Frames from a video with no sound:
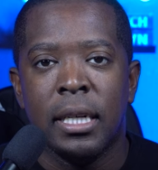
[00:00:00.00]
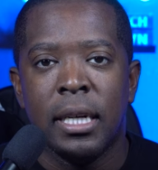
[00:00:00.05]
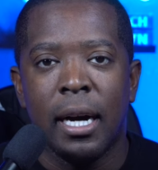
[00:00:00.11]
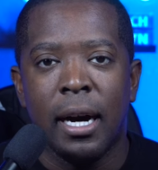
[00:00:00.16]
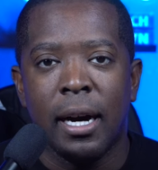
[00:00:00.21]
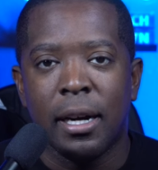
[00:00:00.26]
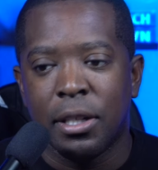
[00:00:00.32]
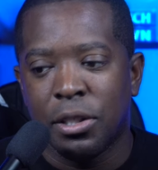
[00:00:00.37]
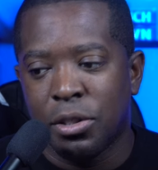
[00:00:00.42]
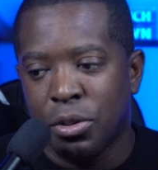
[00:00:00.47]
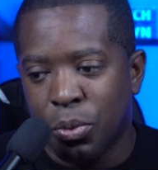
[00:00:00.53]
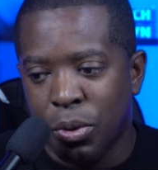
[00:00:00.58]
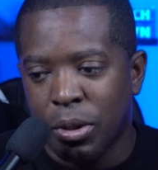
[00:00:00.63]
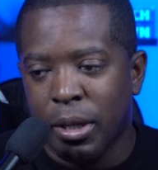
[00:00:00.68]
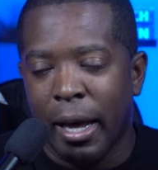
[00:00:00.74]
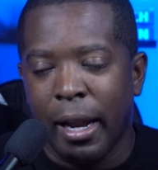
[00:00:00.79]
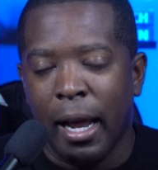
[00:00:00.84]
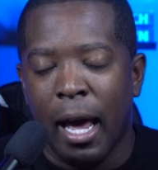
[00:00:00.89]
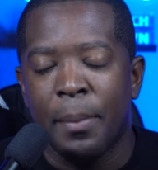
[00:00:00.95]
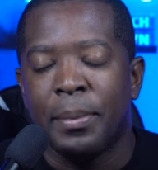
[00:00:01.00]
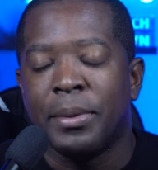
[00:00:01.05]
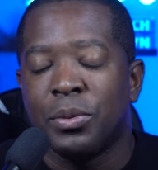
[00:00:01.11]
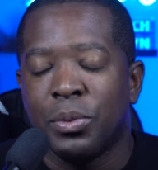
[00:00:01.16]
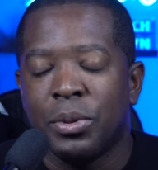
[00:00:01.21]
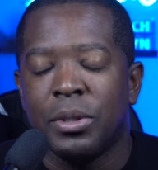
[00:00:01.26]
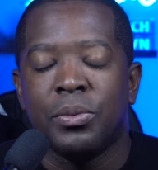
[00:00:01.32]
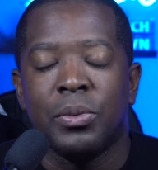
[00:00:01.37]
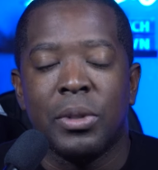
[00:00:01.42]
Because uh, when that happens,
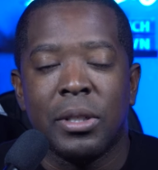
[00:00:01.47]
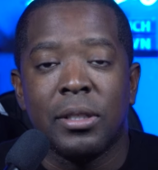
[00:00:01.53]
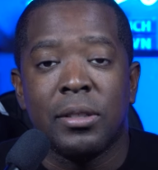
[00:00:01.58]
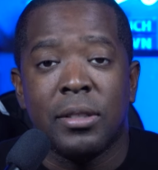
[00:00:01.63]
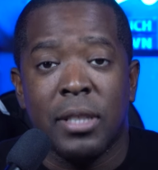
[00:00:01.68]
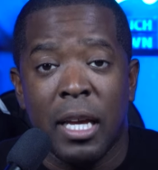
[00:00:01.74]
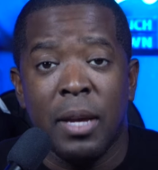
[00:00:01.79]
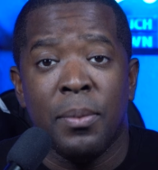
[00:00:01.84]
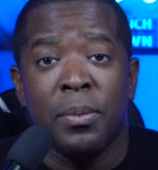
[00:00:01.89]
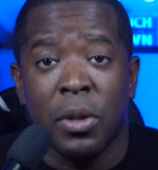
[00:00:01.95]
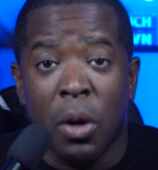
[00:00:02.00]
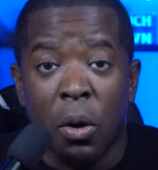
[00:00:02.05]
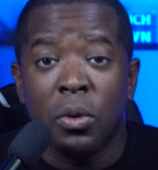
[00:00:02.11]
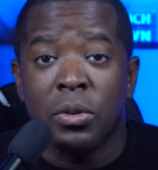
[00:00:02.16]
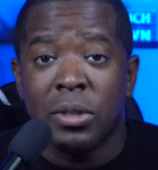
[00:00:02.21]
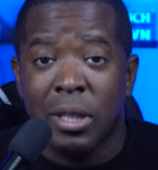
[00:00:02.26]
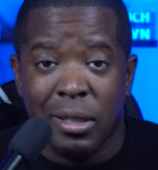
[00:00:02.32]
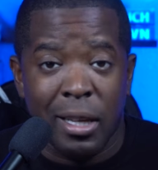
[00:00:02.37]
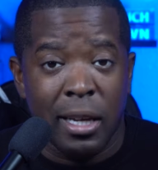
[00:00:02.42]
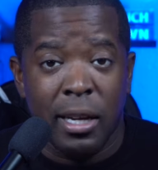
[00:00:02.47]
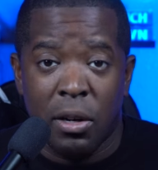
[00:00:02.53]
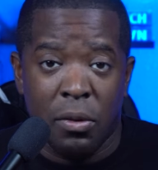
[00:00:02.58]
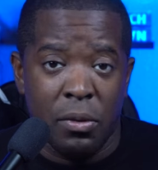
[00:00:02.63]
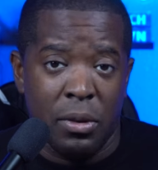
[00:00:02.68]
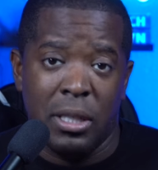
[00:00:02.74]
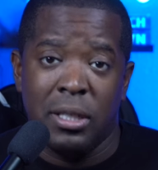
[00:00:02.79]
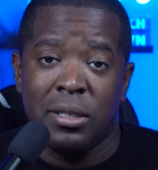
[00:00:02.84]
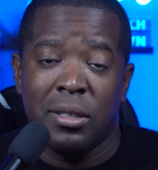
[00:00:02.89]
when, when a team knows that they're going to
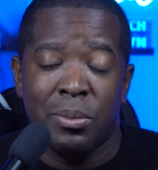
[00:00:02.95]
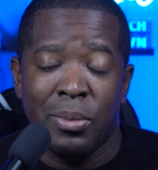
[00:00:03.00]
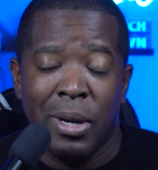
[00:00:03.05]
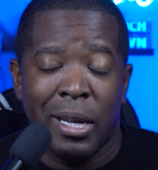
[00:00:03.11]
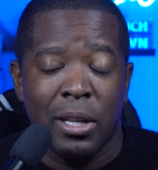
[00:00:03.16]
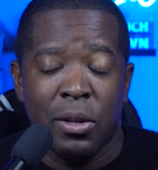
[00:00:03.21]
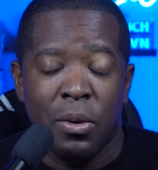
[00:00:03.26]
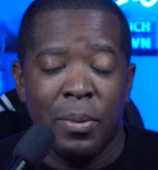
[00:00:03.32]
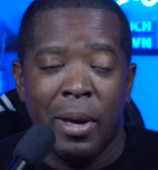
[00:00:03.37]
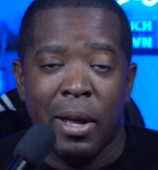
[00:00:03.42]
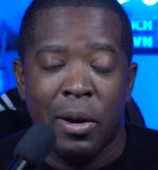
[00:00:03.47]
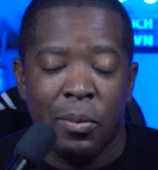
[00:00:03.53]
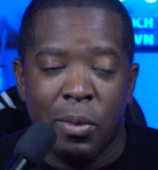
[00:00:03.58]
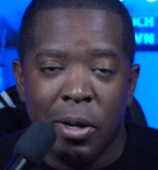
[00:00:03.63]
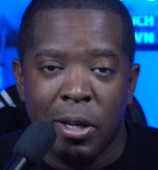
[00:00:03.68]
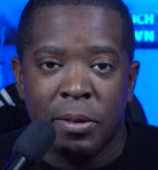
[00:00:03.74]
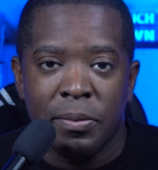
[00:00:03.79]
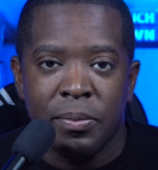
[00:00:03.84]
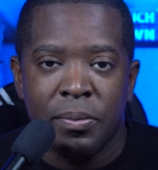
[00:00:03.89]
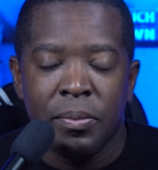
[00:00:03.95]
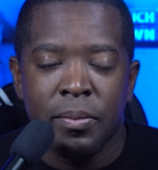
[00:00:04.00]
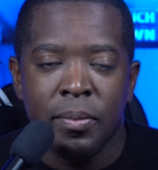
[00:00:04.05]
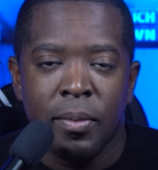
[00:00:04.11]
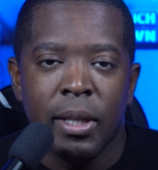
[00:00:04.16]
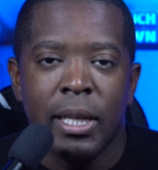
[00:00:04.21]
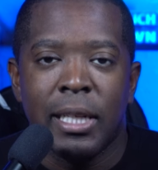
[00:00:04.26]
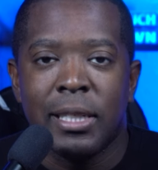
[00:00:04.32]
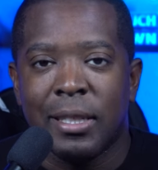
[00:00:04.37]
release somebody no matter what,
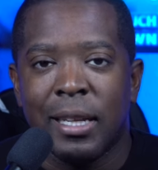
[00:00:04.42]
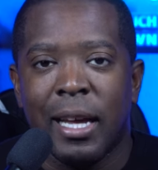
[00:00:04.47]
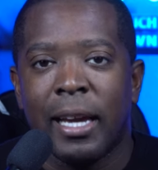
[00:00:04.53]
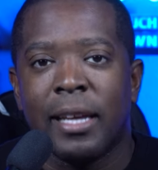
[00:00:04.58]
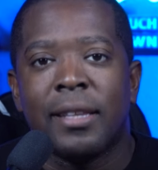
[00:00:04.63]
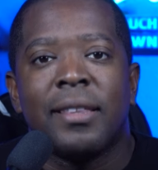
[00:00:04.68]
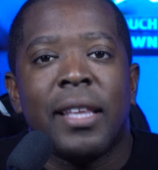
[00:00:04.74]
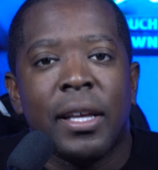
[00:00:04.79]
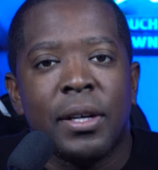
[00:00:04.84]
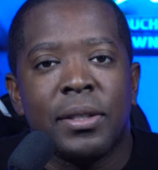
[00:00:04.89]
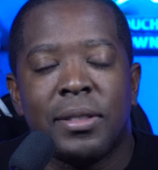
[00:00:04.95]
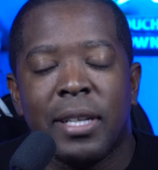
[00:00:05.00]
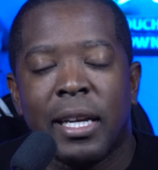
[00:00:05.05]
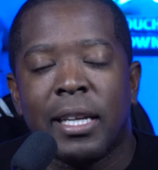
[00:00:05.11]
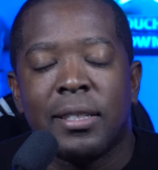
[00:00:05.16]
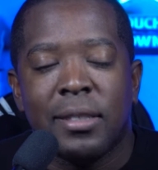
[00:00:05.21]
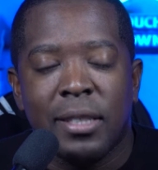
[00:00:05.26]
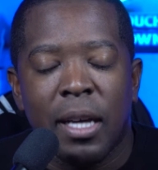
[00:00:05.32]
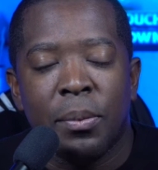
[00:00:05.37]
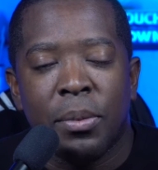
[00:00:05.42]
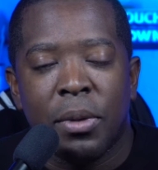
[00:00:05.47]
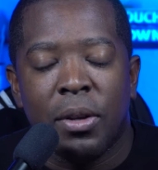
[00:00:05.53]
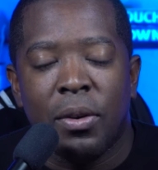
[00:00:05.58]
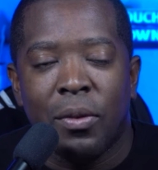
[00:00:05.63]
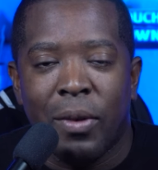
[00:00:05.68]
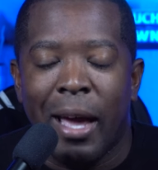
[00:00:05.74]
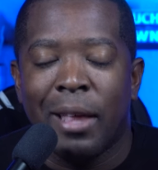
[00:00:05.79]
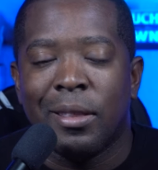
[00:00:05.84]
it's like they'll take
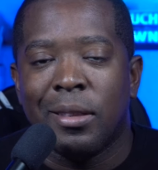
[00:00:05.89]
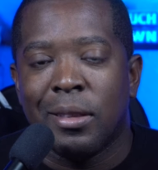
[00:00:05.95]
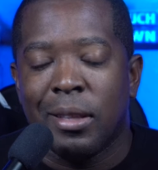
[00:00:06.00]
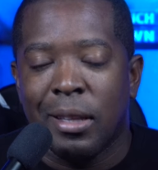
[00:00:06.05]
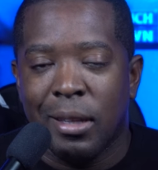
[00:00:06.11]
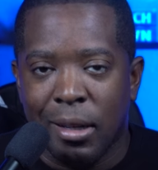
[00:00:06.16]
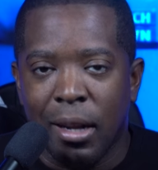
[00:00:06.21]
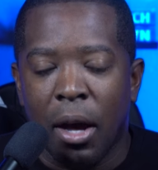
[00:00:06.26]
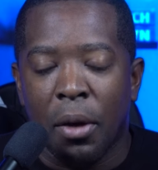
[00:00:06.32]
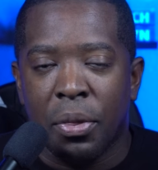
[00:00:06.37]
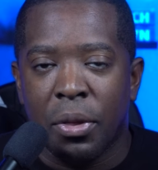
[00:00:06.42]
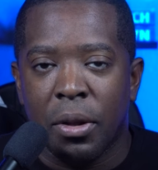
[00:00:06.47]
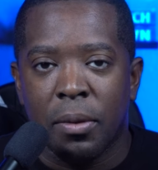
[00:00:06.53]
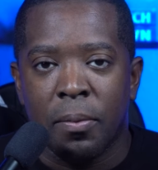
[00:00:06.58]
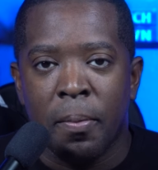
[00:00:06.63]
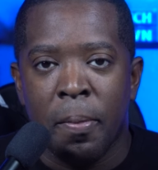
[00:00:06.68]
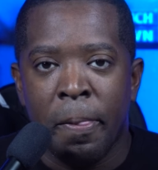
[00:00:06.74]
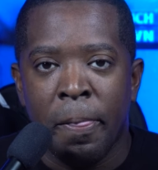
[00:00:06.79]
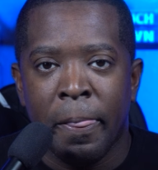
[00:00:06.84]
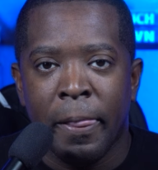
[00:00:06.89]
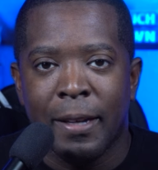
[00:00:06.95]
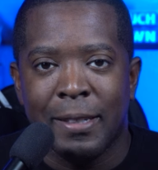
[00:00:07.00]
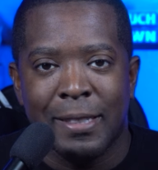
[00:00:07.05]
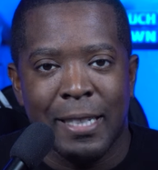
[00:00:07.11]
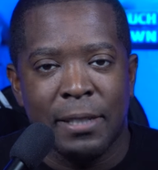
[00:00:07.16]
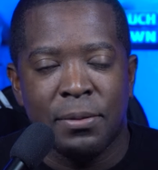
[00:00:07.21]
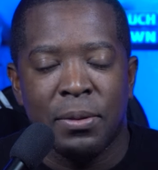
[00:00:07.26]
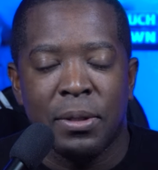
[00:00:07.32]
something rather than nothing,
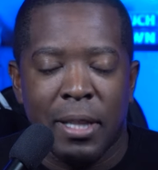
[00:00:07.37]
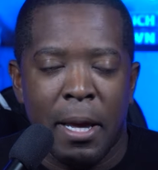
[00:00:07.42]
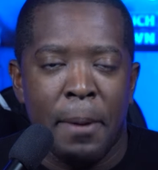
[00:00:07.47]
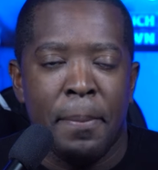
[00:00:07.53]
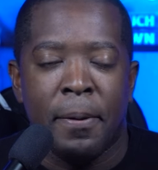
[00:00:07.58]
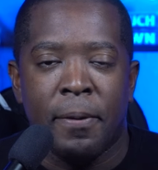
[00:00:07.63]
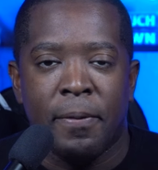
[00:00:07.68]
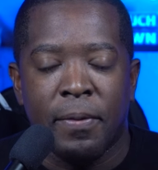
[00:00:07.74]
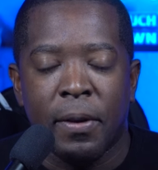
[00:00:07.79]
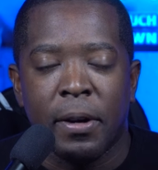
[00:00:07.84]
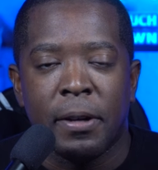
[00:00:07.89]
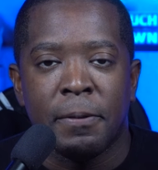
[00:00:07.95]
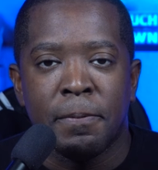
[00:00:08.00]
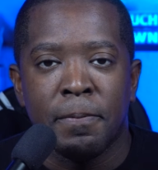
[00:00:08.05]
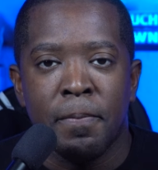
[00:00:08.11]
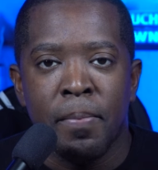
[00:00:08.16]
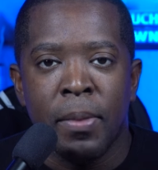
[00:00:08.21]
because that's what they prefer.